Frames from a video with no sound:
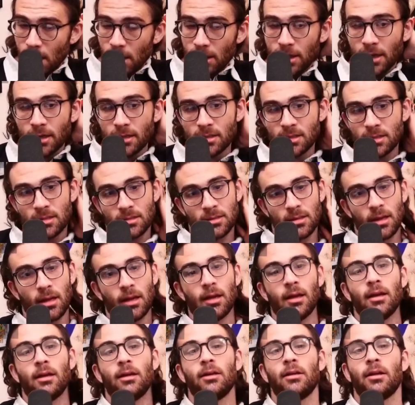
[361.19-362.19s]
against
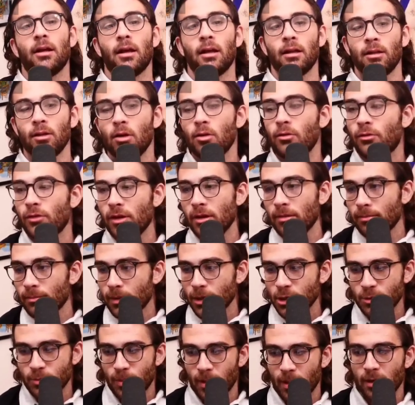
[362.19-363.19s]
uh, uh, Luffy,
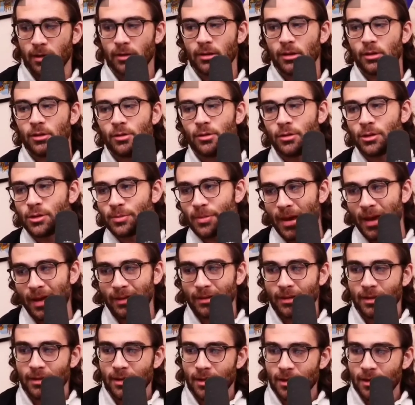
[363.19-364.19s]
much better than you
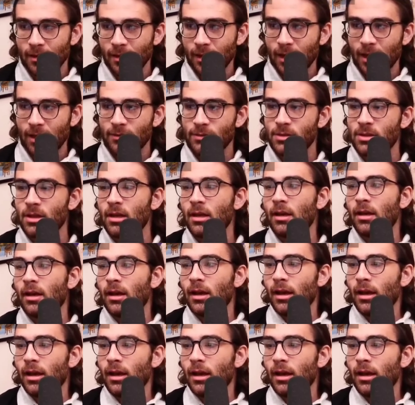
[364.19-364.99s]
expect. And then he leaves.